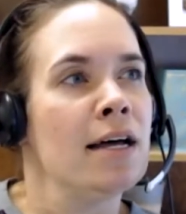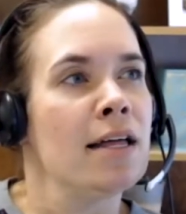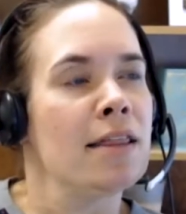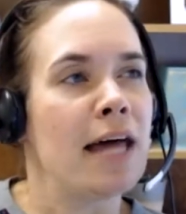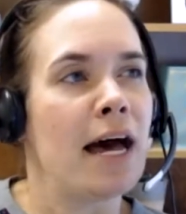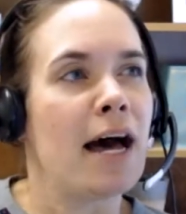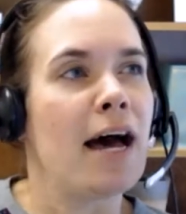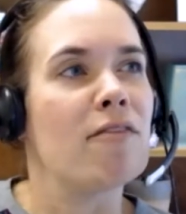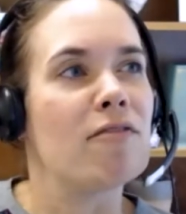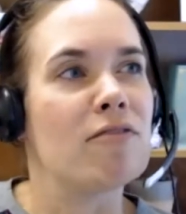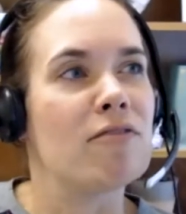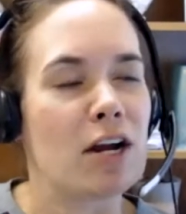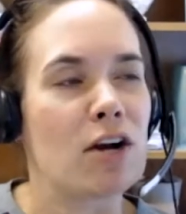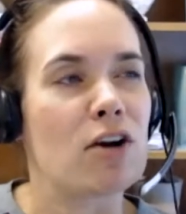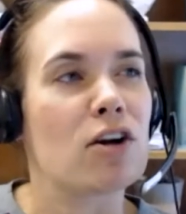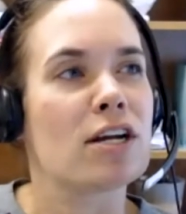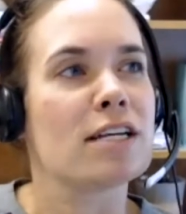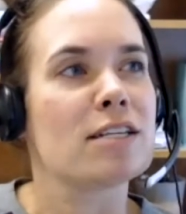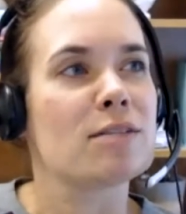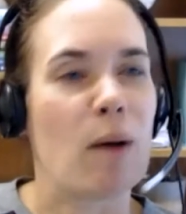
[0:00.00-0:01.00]
that
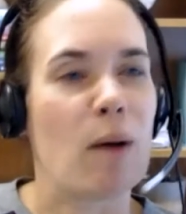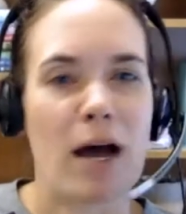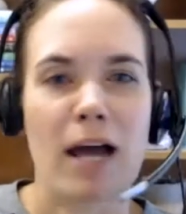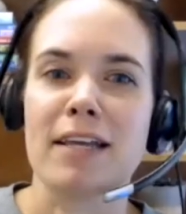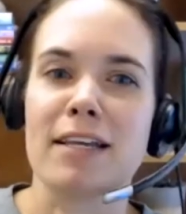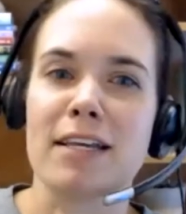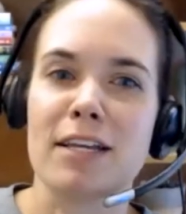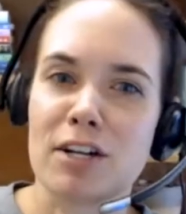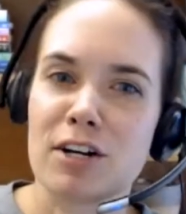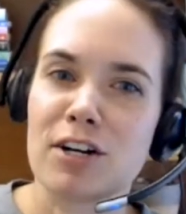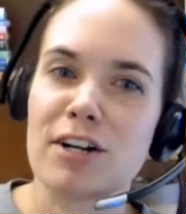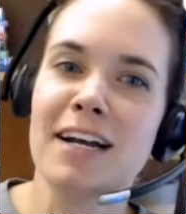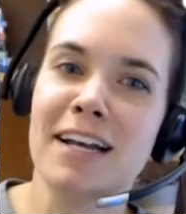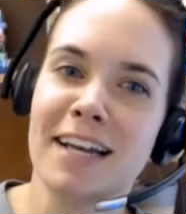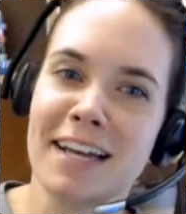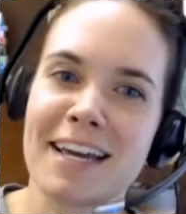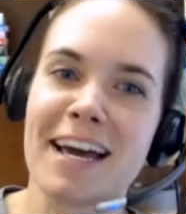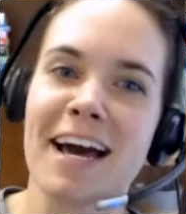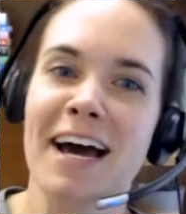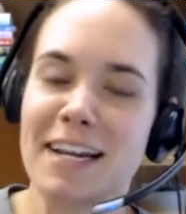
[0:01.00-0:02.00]
varies by year.
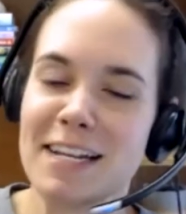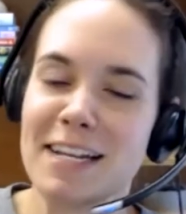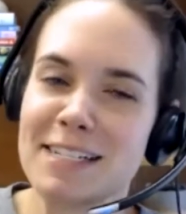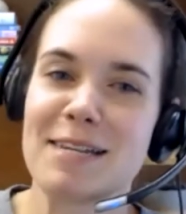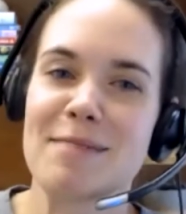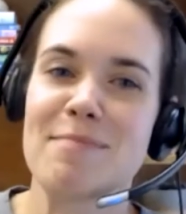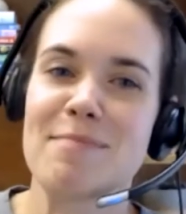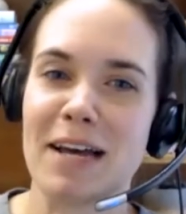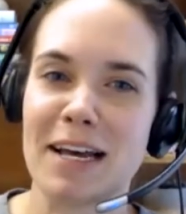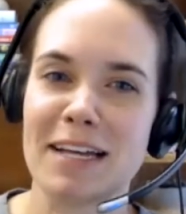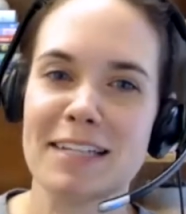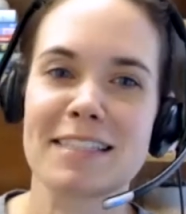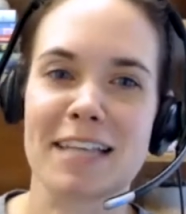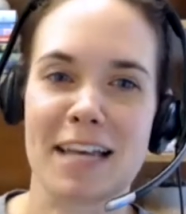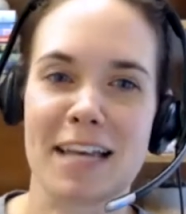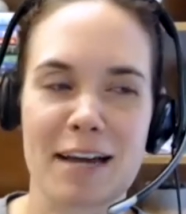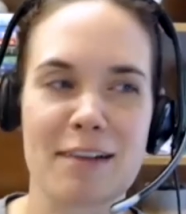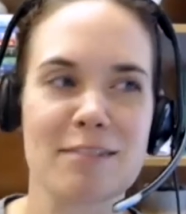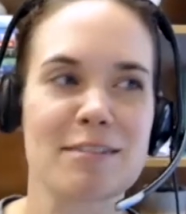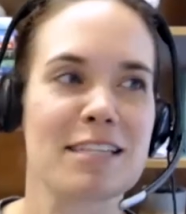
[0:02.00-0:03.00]
It kind of depends.
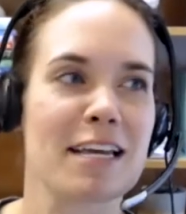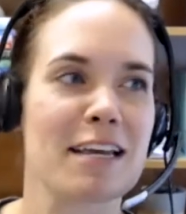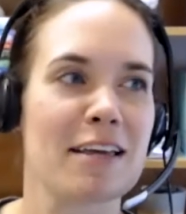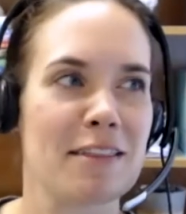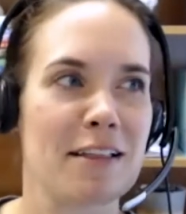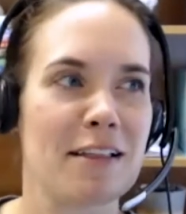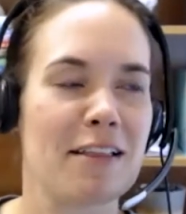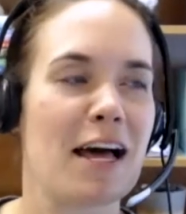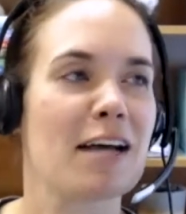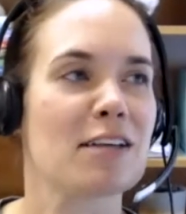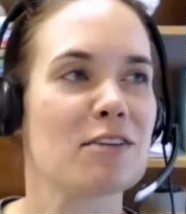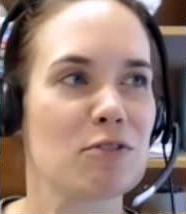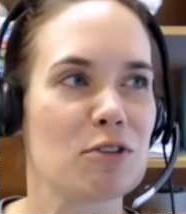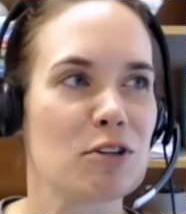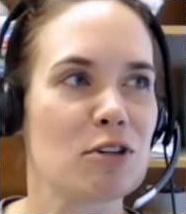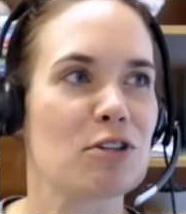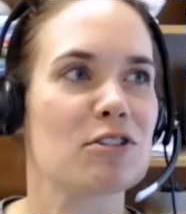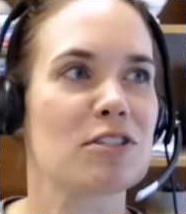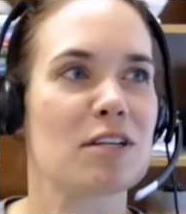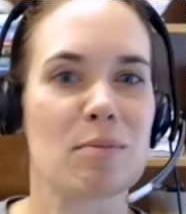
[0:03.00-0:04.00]
Like I'd say in the last few
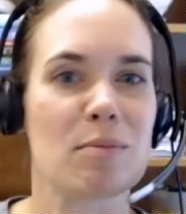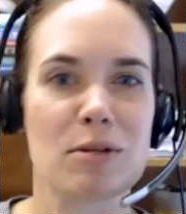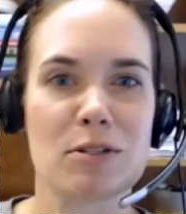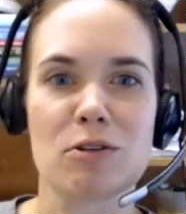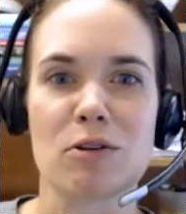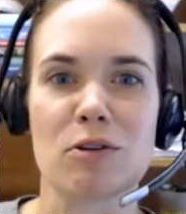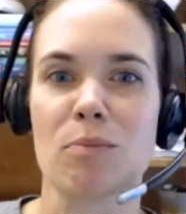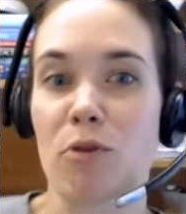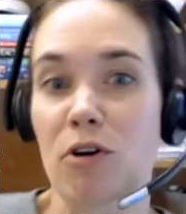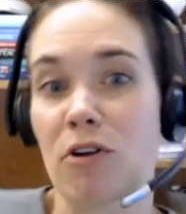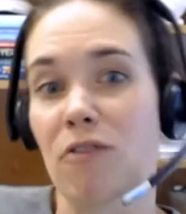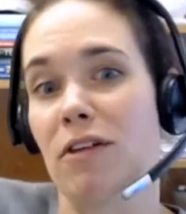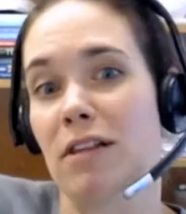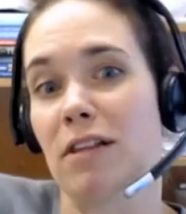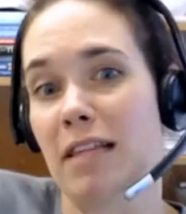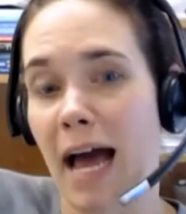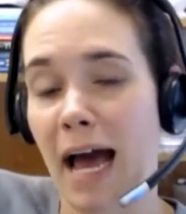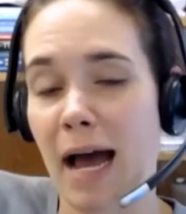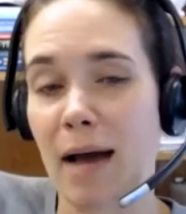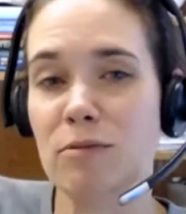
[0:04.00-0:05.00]
years, I've been doing more of a
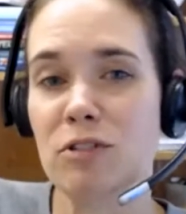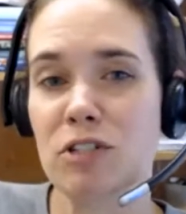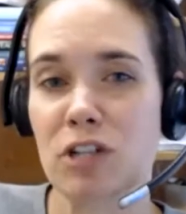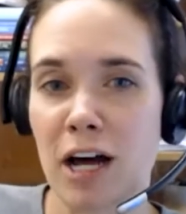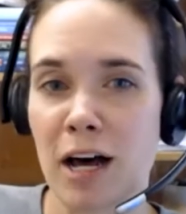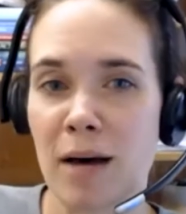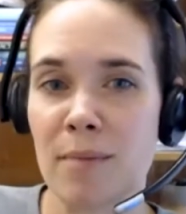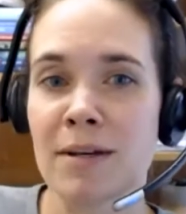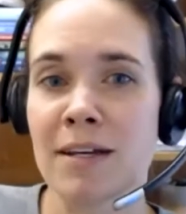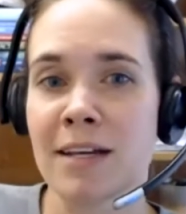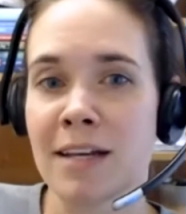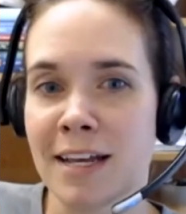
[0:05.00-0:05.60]
lab job.